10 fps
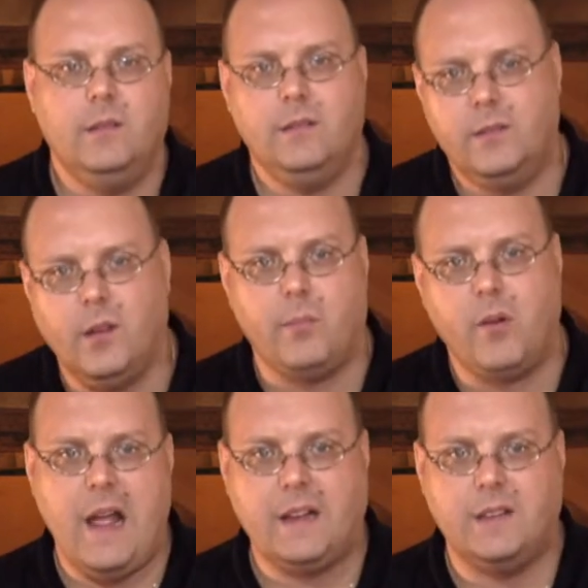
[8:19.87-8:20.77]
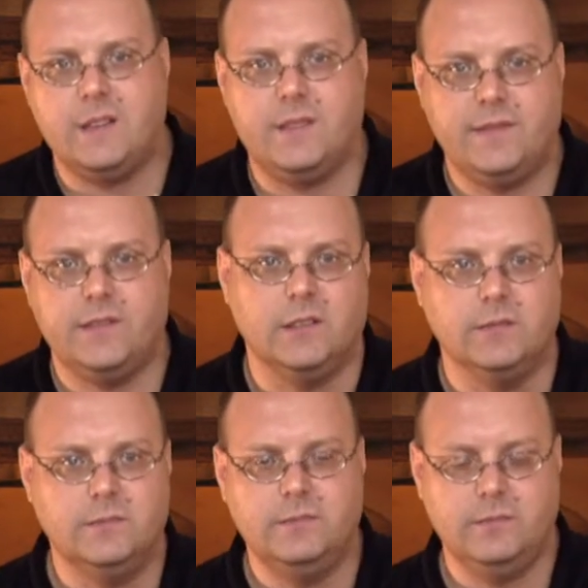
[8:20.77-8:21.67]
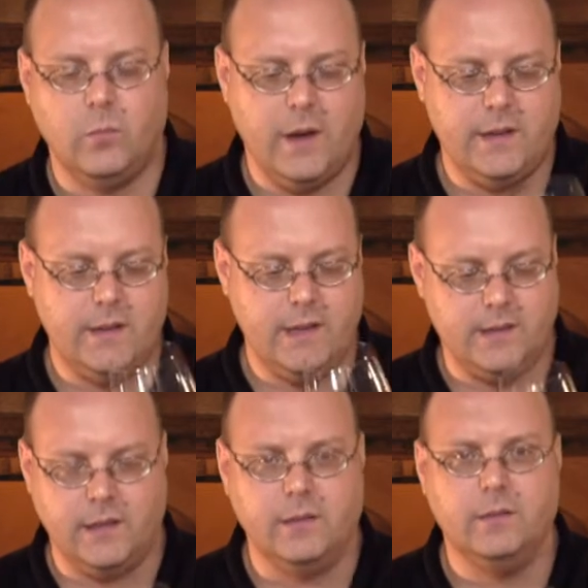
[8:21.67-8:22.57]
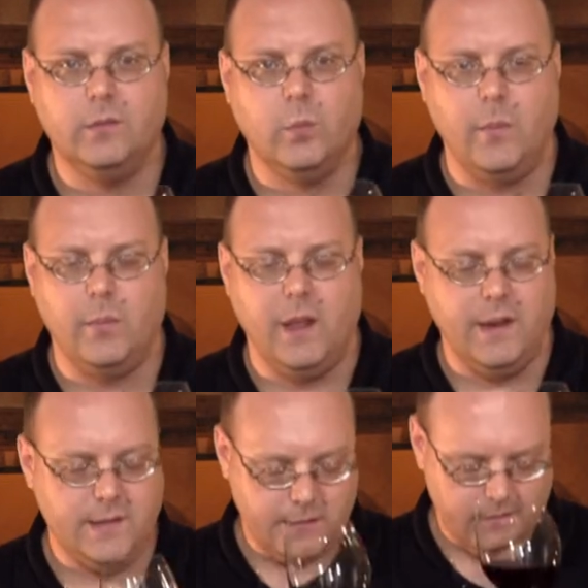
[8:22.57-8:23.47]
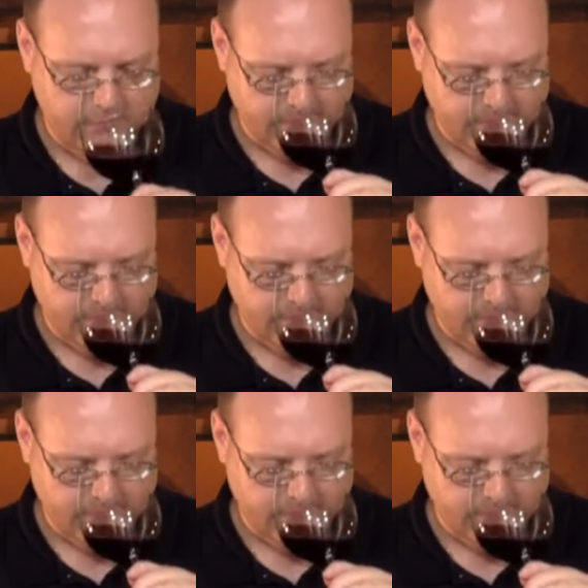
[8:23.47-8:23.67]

it's all practice for wine tasting, wine blinds.